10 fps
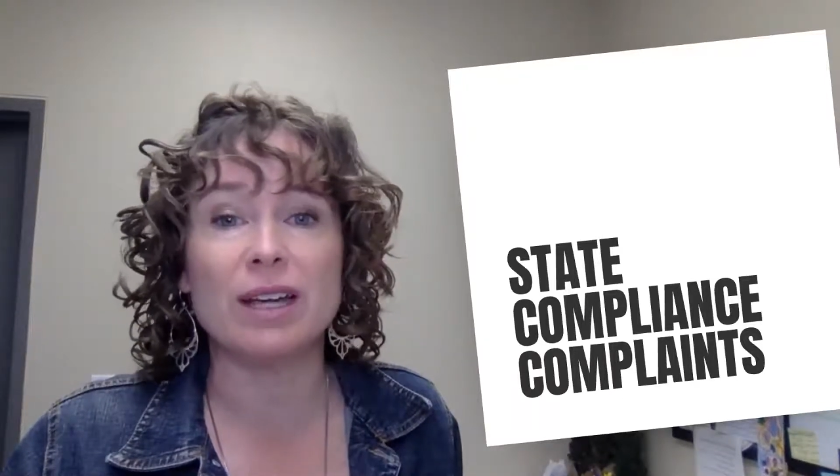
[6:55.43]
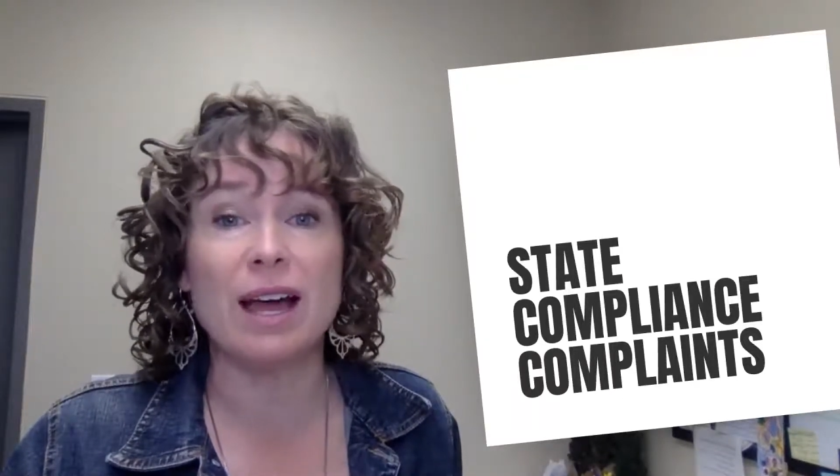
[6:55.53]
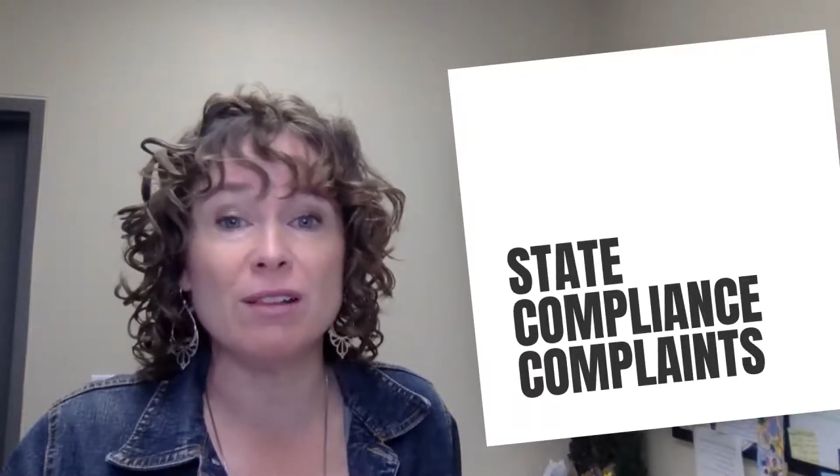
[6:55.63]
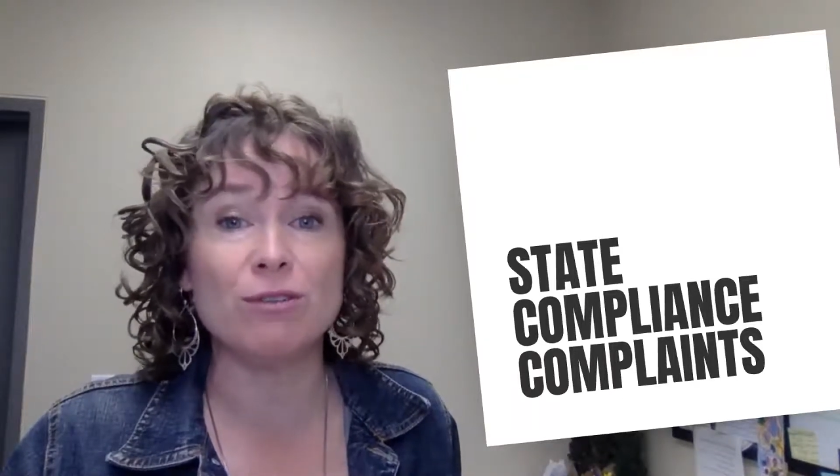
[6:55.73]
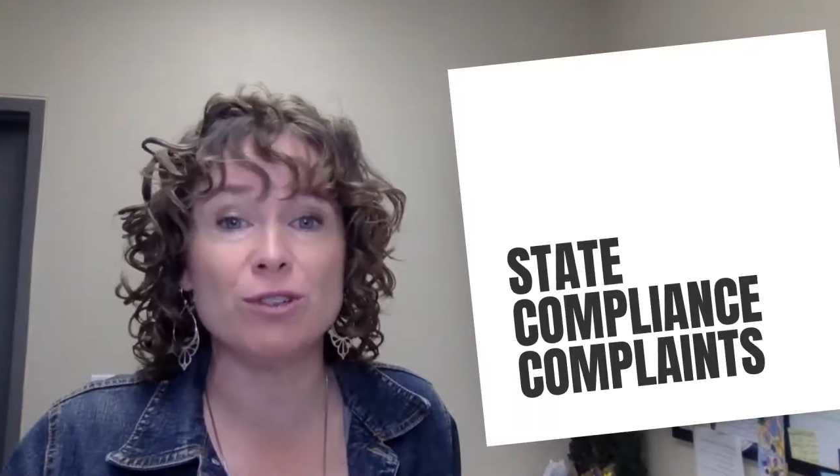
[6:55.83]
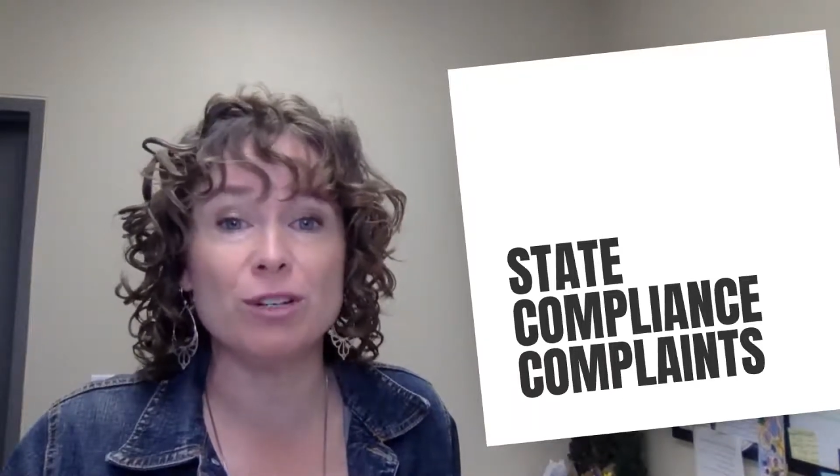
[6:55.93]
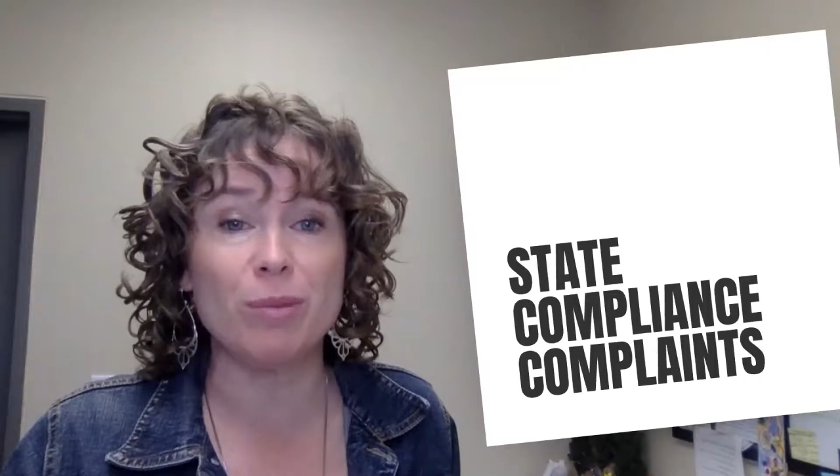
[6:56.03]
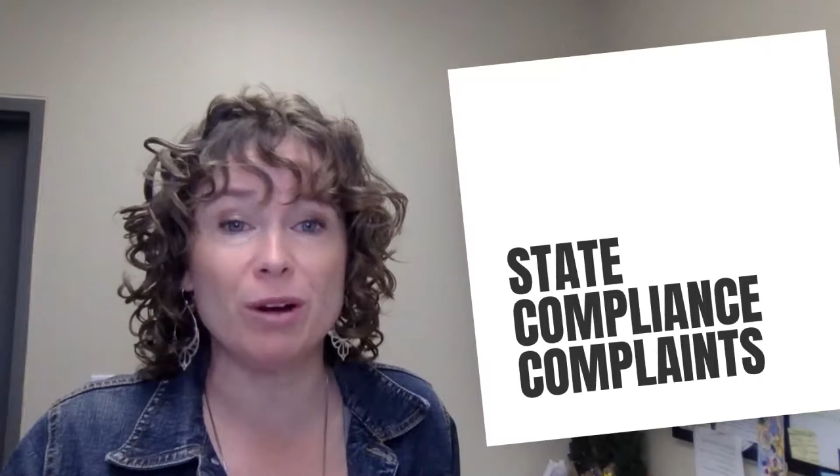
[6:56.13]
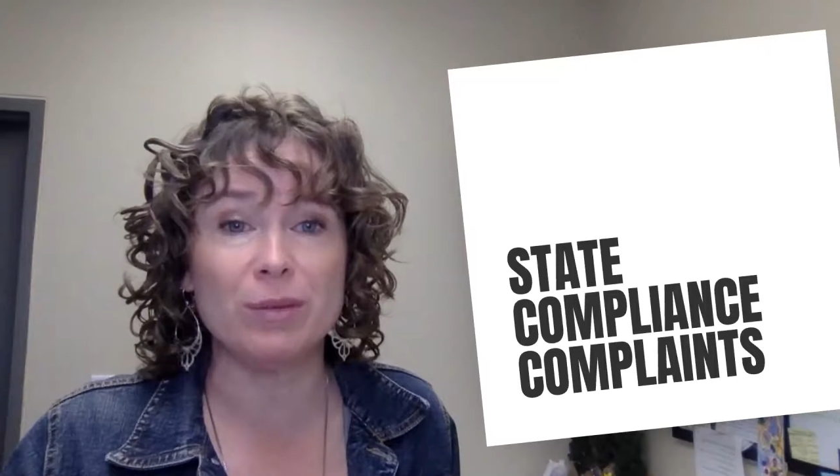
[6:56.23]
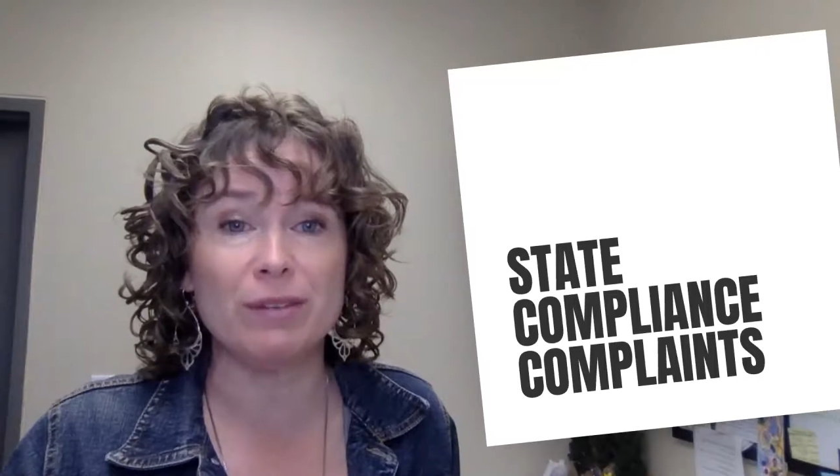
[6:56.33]
California
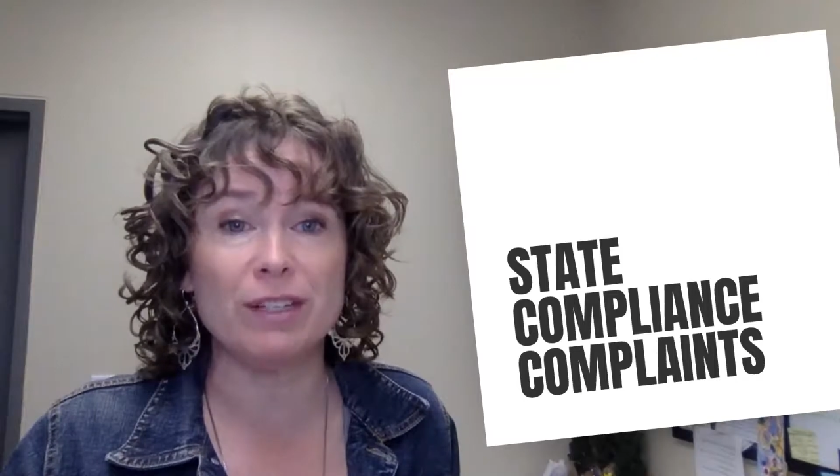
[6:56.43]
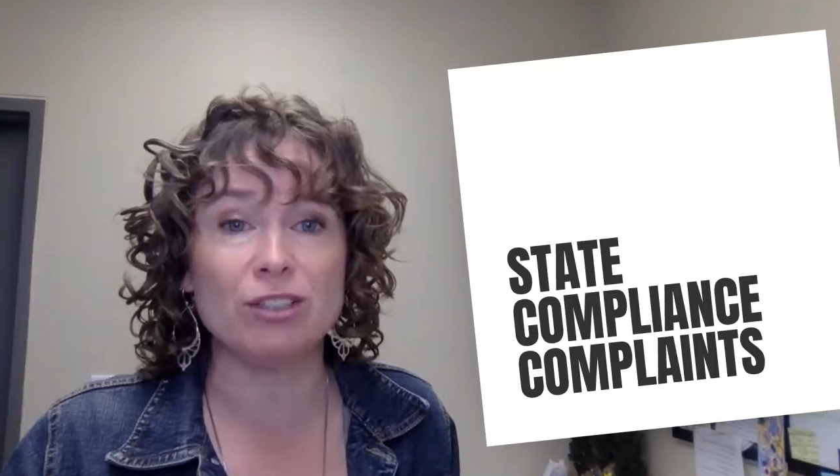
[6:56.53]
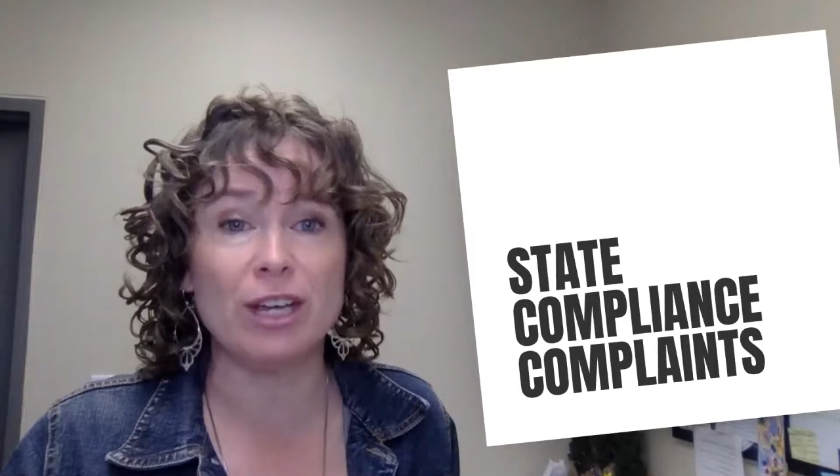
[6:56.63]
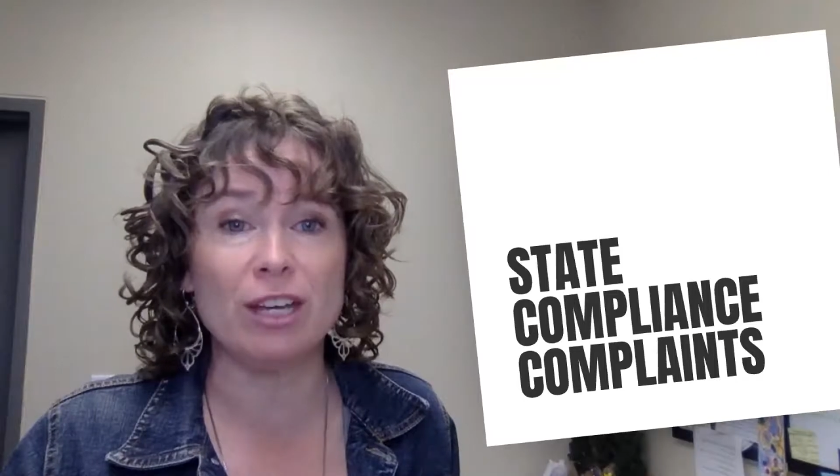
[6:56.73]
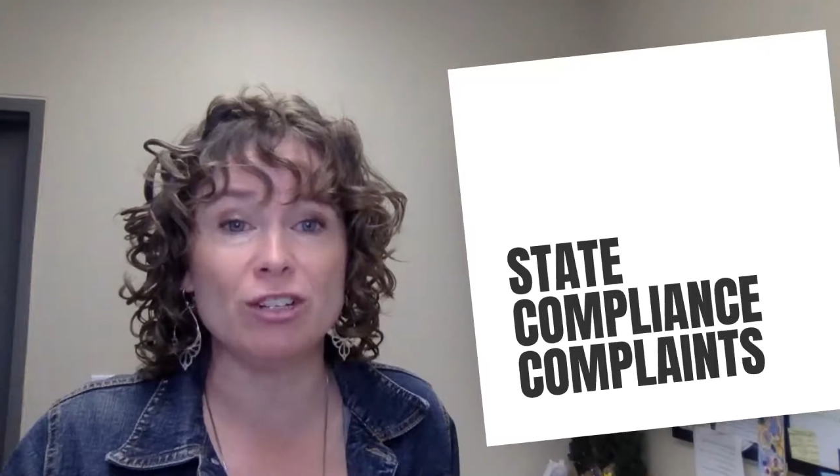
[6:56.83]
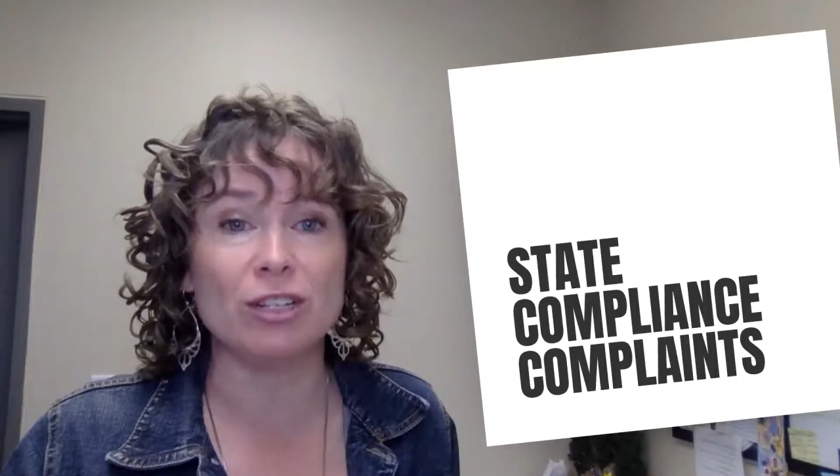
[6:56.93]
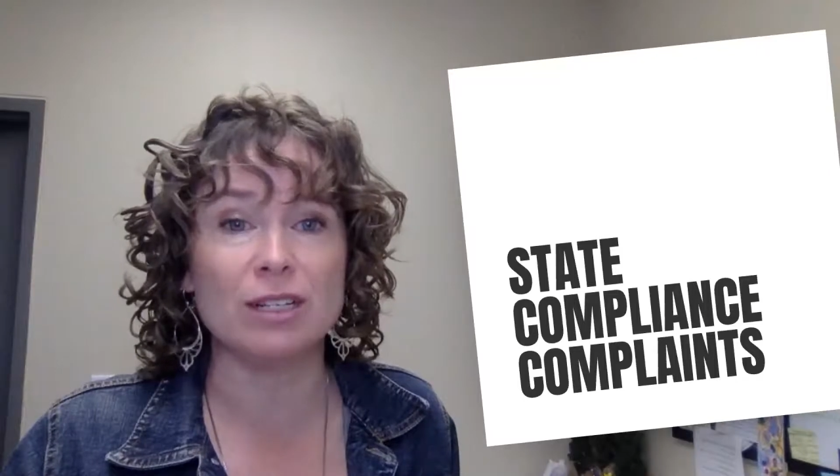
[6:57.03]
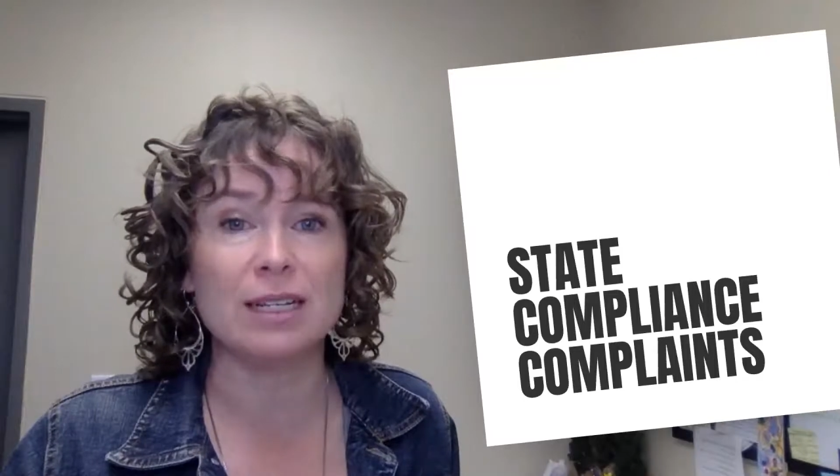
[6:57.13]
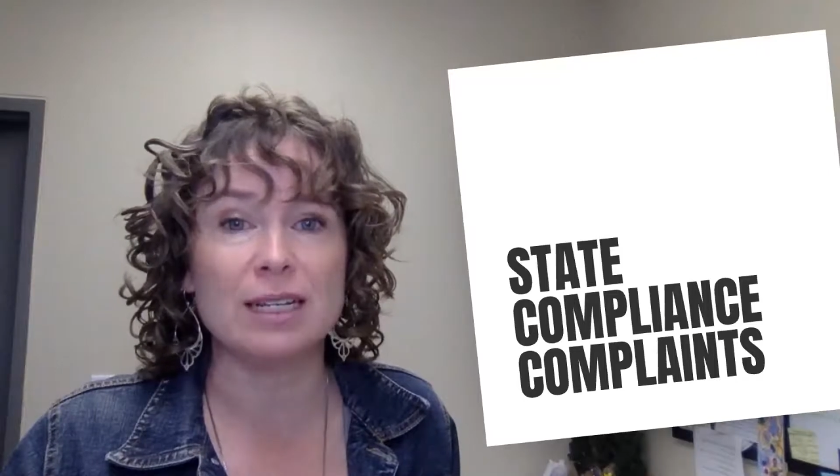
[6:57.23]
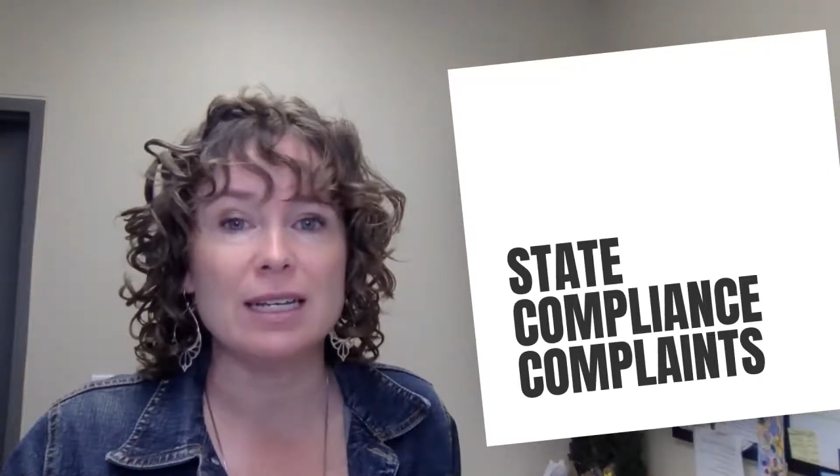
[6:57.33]
Department of Education.